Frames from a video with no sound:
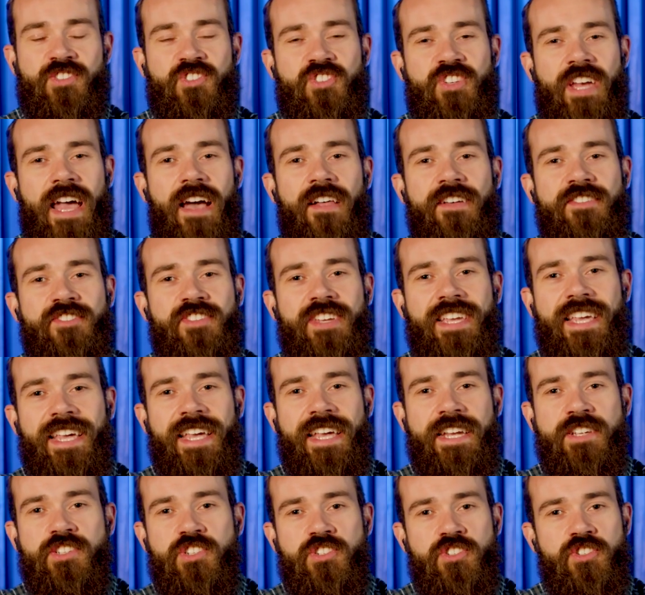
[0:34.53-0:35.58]
challenging
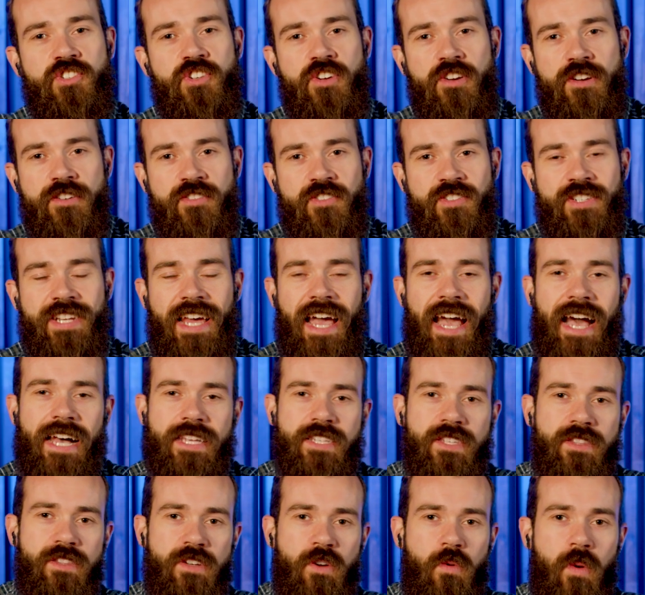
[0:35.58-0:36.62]
each church to
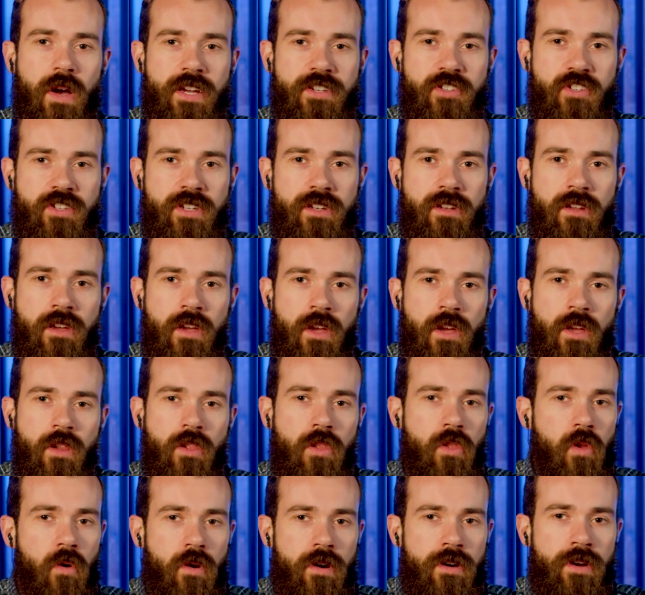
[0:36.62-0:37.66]
ask the question,
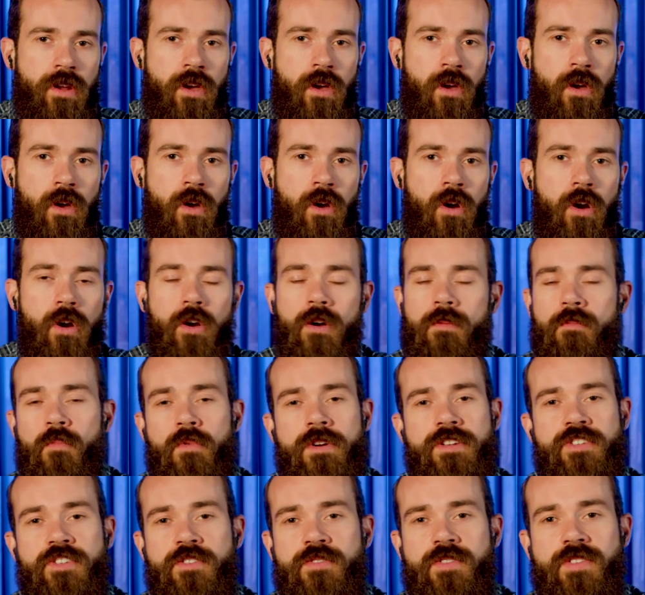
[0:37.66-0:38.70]
Lord, whom
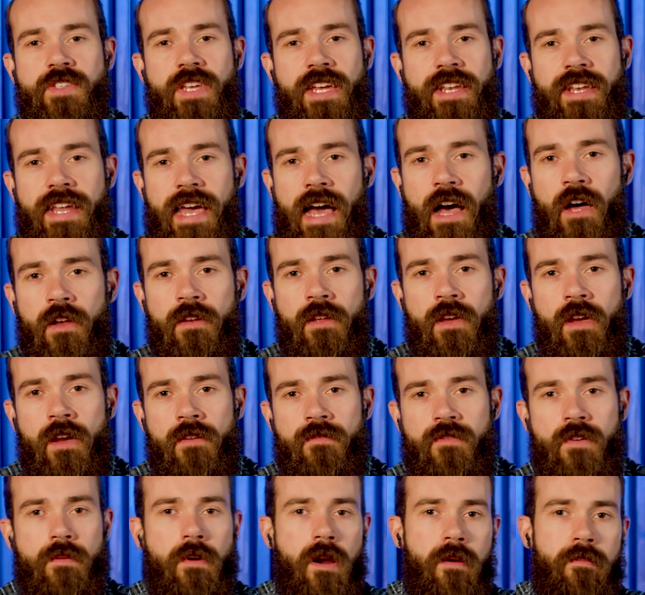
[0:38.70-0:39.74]
would you send out
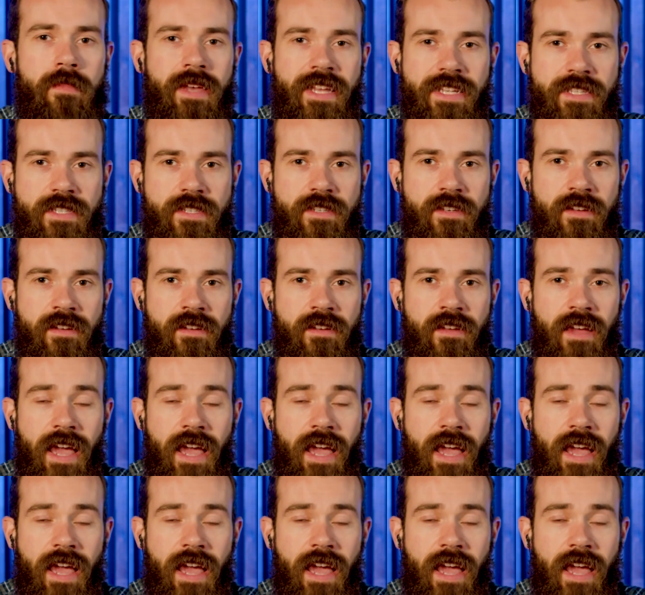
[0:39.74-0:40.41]
from our midst?